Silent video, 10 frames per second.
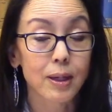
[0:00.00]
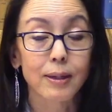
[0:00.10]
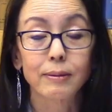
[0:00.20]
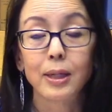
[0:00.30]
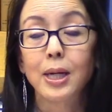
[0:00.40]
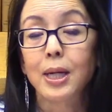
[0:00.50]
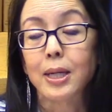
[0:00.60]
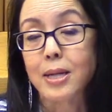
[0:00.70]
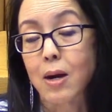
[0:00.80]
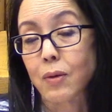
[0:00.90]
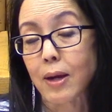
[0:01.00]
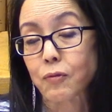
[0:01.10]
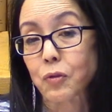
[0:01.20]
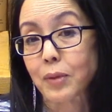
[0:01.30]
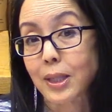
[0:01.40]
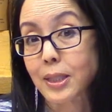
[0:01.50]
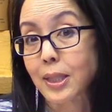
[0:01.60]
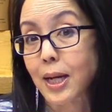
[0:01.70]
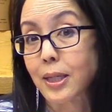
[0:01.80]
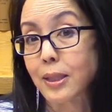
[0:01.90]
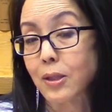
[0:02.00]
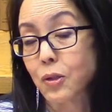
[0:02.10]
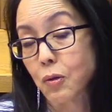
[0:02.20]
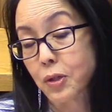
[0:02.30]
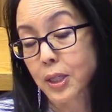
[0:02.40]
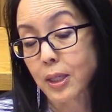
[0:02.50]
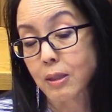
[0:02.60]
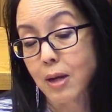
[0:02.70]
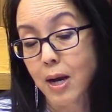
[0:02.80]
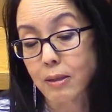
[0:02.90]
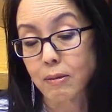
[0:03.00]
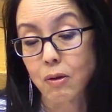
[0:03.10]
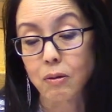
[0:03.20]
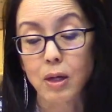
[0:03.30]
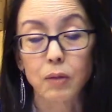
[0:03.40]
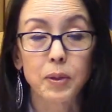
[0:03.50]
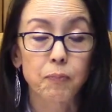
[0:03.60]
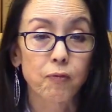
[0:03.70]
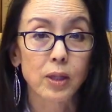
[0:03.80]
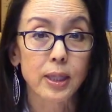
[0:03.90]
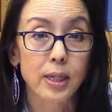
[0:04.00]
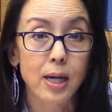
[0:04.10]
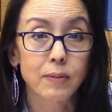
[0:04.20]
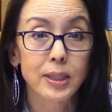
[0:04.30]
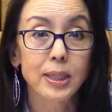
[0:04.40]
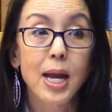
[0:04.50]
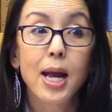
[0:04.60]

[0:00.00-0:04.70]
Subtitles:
And now we have to realize that donors no longer be fully anonymous,